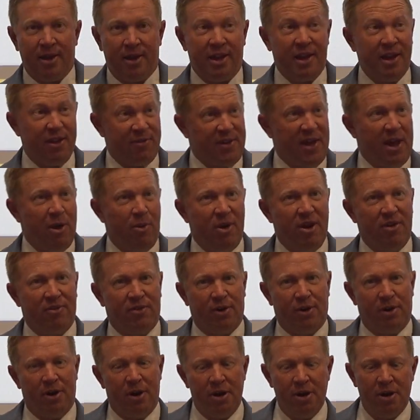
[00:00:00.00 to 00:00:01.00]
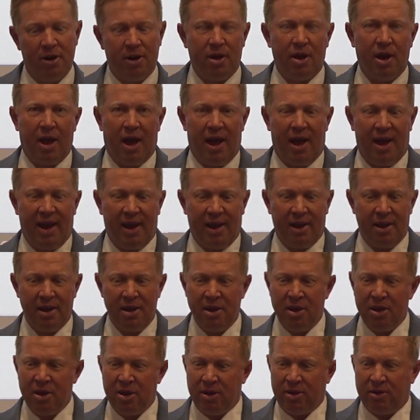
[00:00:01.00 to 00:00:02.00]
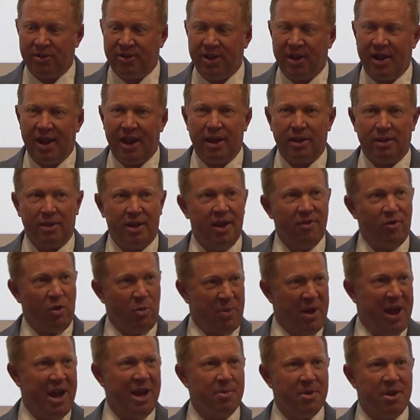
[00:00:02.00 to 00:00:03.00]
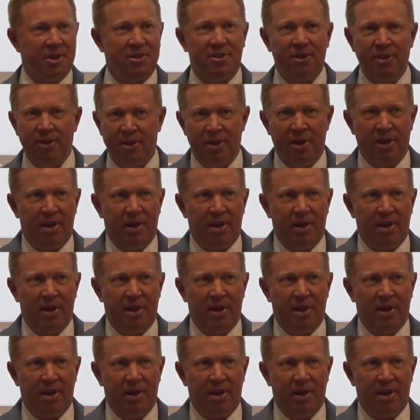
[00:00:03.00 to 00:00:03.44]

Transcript: If, however, I did a level payment,